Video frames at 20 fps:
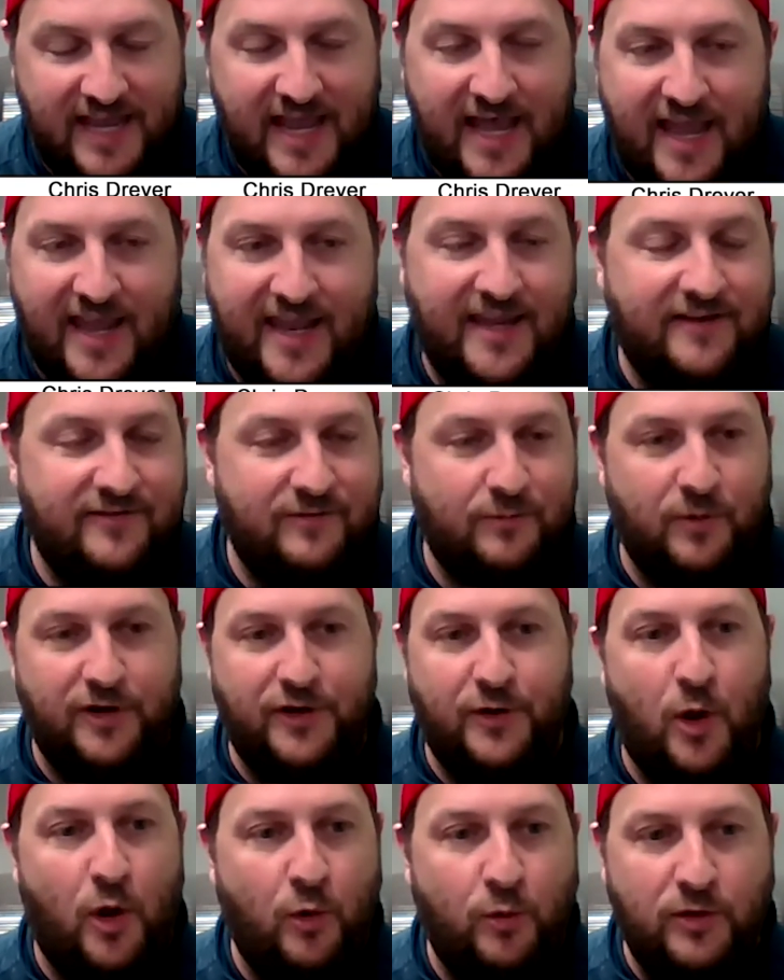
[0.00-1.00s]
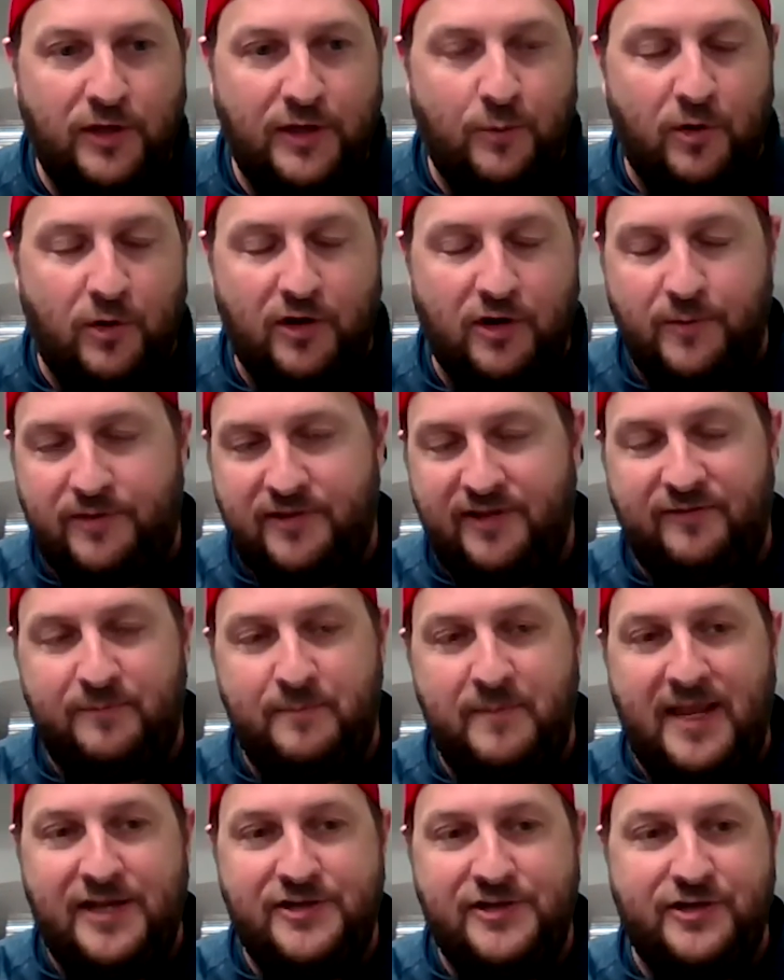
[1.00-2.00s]
tight where you only work with these
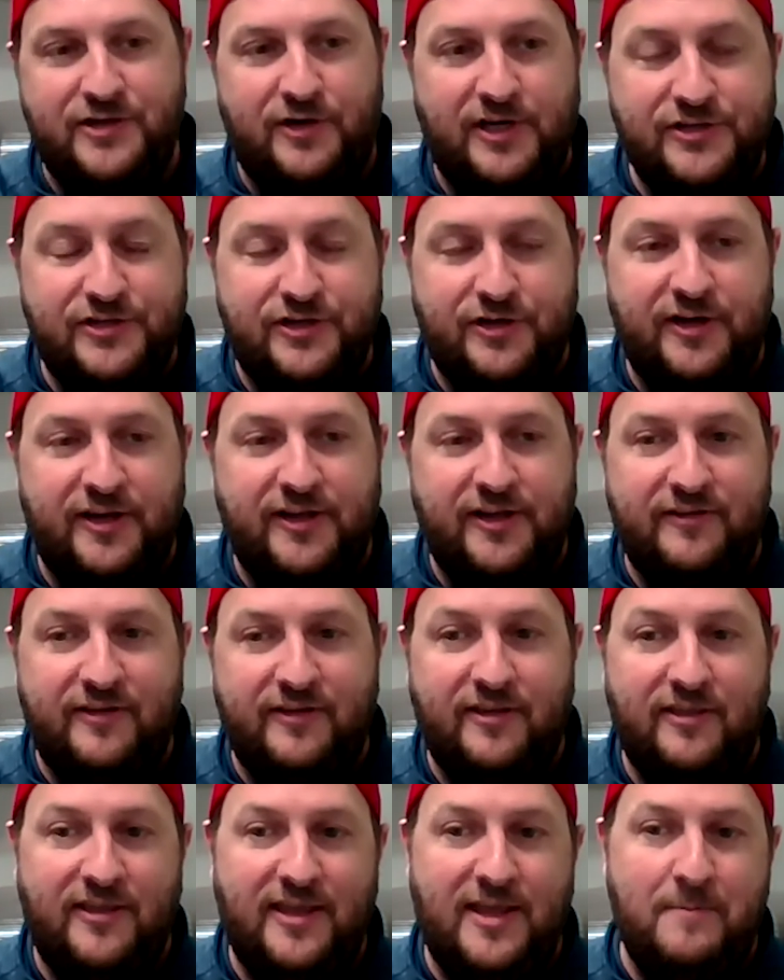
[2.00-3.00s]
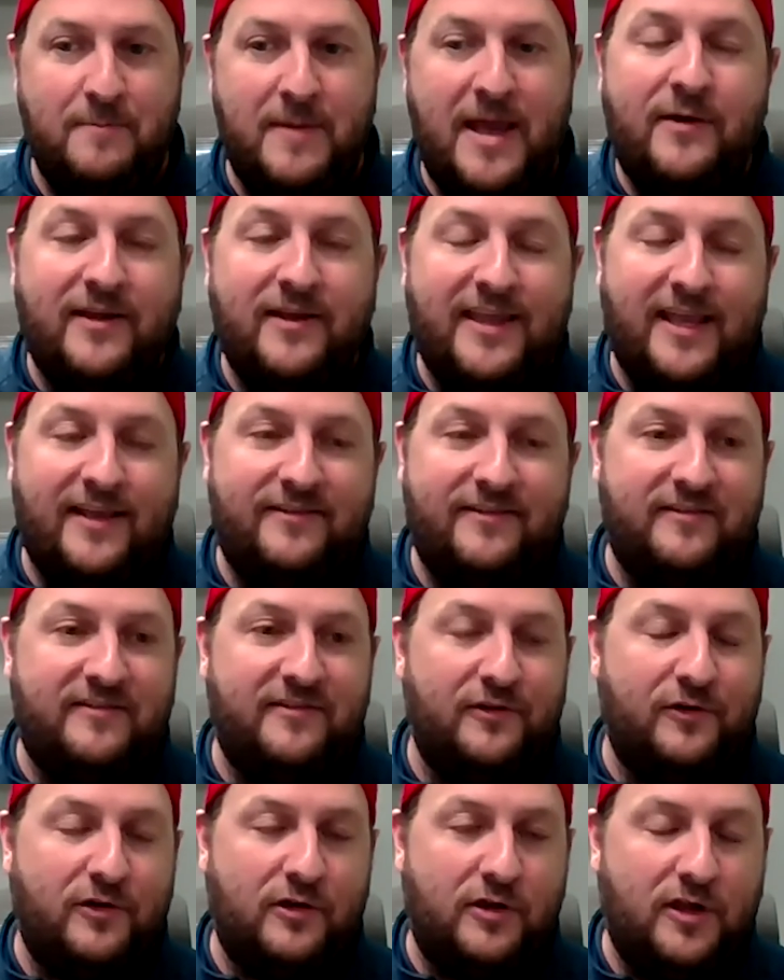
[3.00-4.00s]
major injuries, the amount of cases
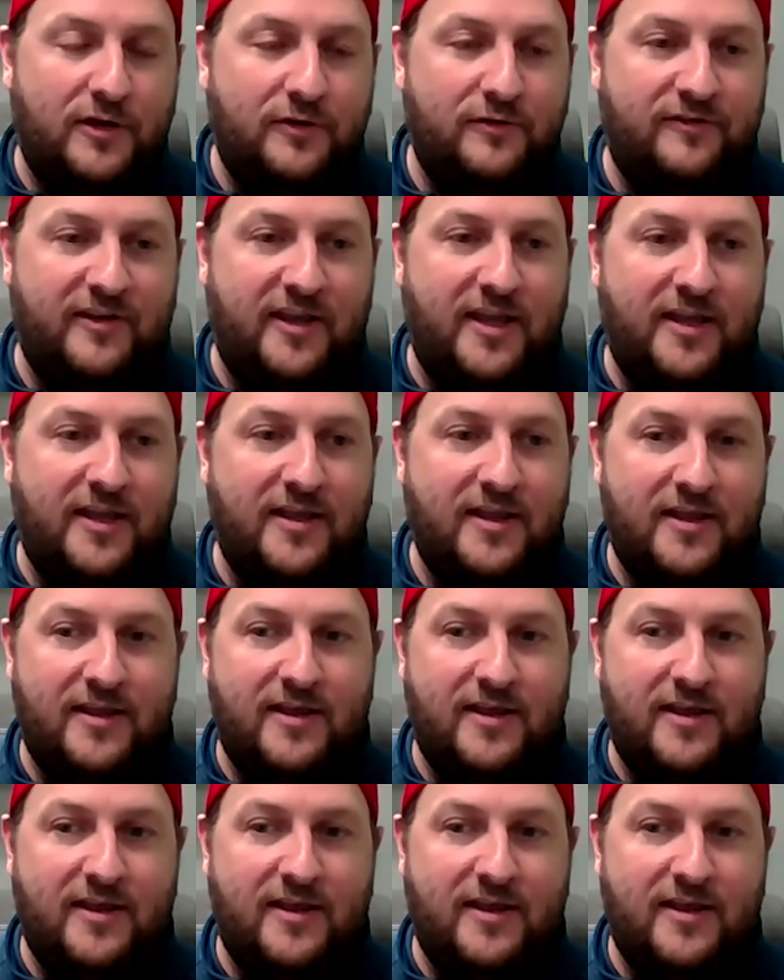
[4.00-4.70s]
you're closing